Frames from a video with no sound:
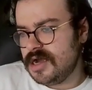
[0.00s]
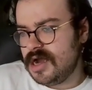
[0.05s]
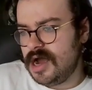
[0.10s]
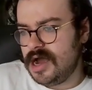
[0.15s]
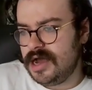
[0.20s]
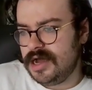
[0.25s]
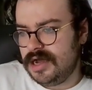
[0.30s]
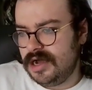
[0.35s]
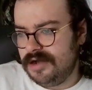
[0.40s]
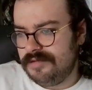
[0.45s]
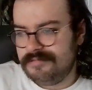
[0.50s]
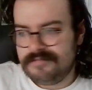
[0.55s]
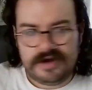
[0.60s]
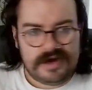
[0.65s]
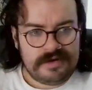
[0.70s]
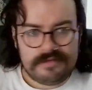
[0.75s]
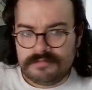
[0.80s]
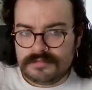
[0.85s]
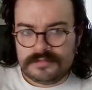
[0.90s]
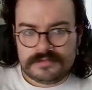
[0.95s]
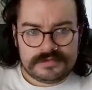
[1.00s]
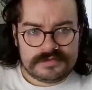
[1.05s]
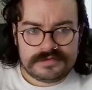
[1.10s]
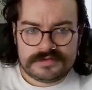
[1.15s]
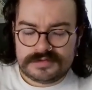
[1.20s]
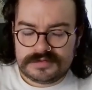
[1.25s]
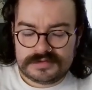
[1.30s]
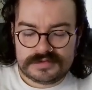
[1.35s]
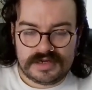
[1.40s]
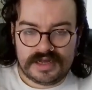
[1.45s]
Um, um,
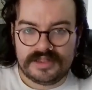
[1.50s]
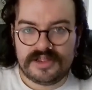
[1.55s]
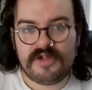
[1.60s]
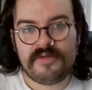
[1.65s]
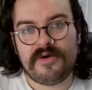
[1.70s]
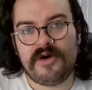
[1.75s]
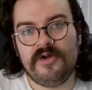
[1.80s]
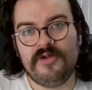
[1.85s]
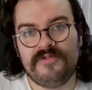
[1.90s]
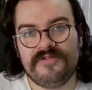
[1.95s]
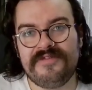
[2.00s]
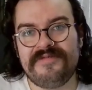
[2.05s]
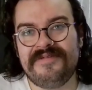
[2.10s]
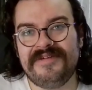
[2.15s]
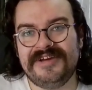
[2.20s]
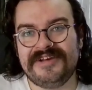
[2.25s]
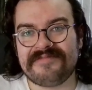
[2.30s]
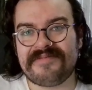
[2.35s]
a little bit all over the place,